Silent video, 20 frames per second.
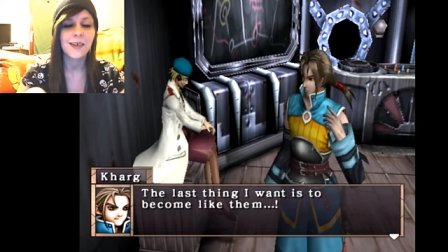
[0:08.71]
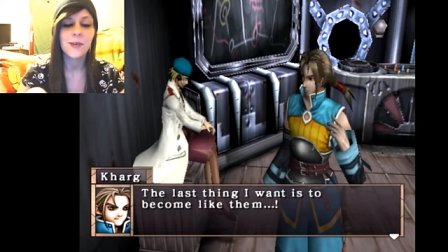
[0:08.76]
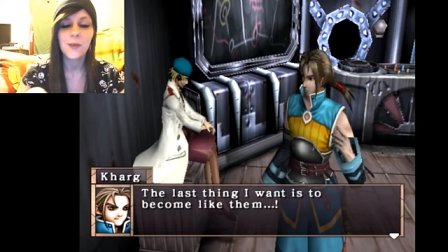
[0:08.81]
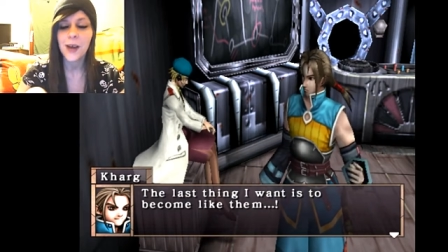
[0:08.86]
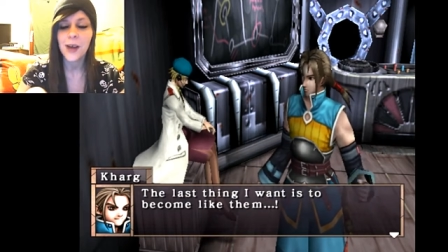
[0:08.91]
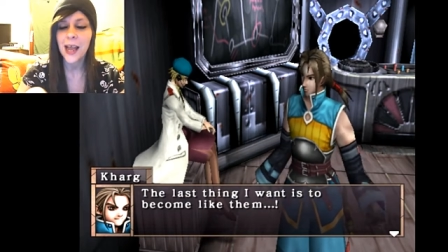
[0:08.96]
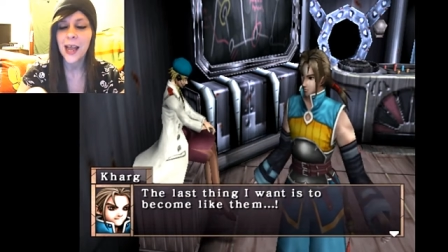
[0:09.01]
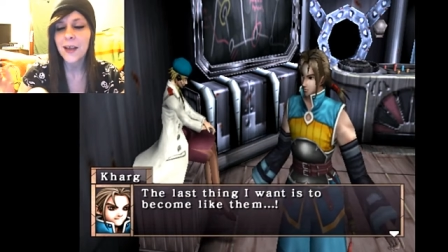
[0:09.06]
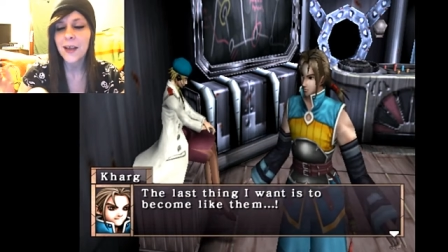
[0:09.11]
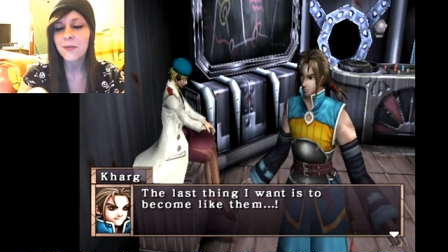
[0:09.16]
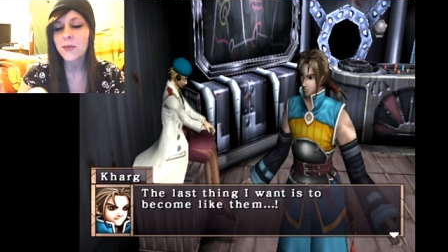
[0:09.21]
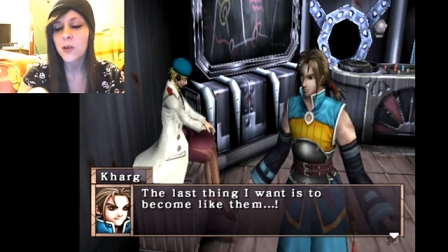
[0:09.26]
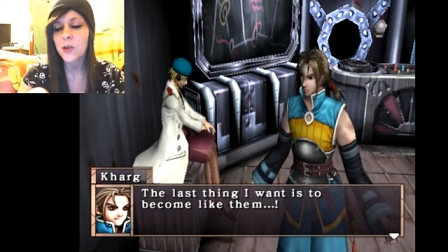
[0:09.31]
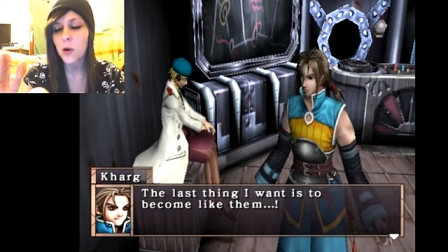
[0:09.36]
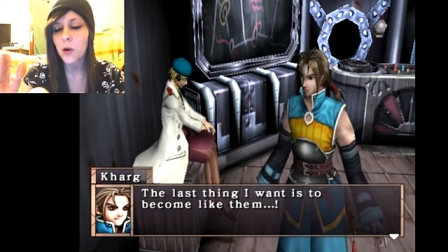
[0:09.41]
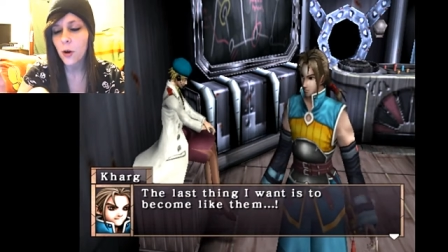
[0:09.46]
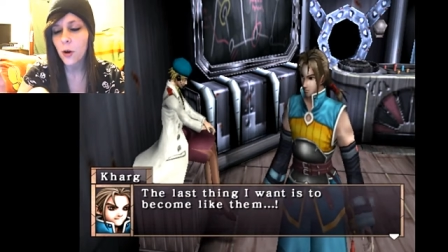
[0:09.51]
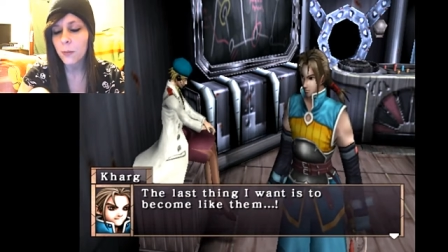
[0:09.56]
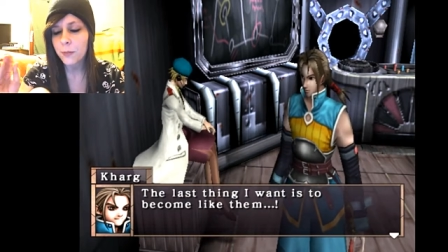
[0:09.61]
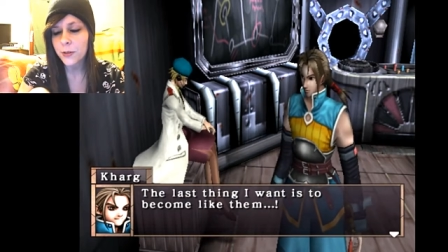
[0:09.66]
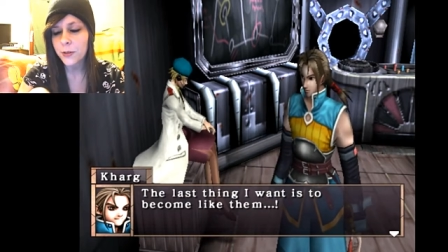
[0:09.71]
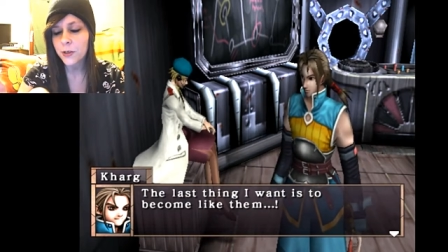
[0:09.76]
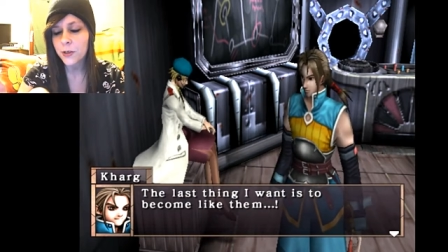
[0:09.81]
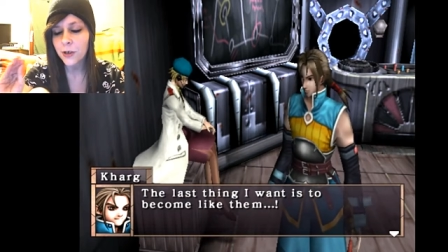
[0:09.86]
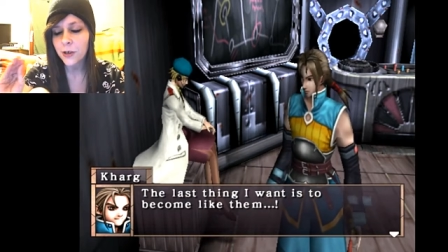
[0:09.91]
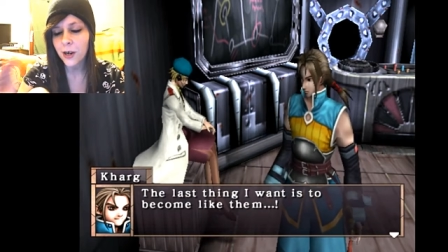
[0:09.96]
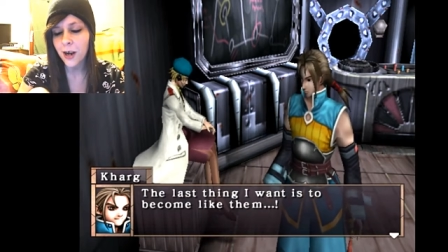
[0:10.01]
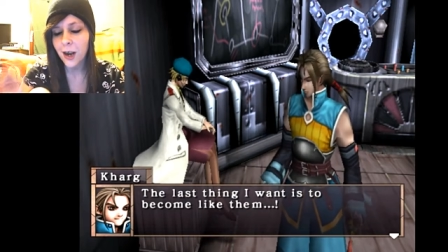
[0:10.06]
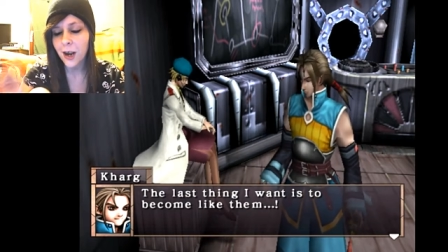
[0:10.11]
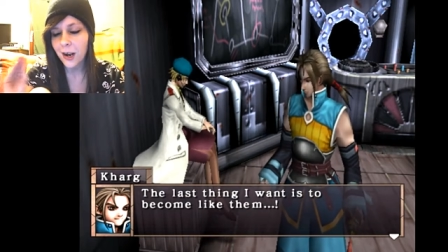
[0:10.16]
You have to open
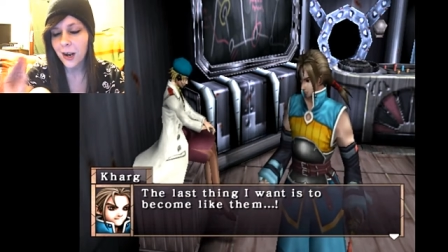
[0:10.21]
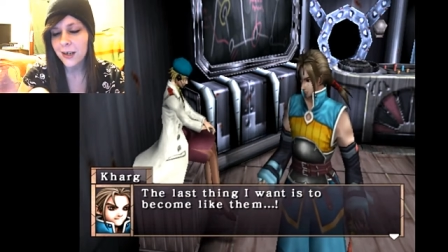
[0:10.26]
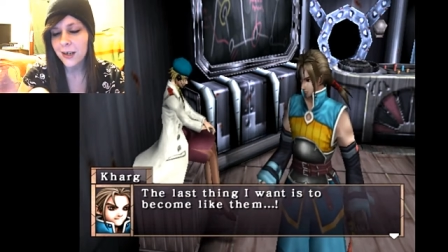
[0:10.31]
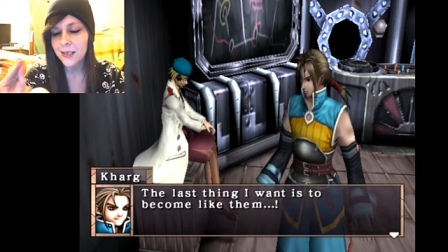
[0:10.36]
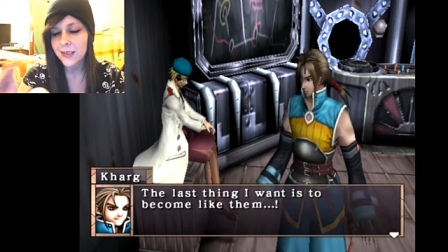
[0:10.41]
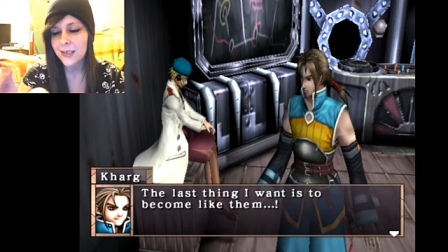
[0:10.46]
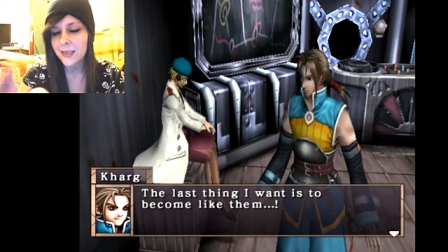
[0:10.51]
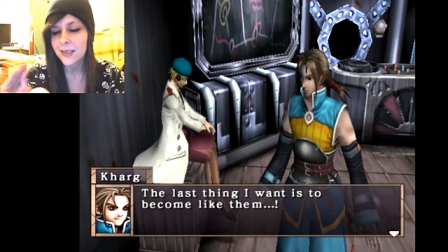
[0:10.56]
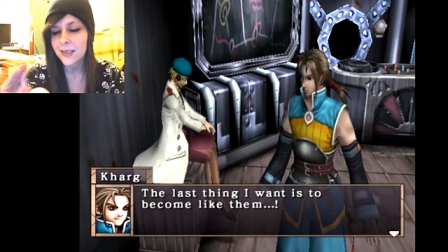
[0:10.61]
your eyes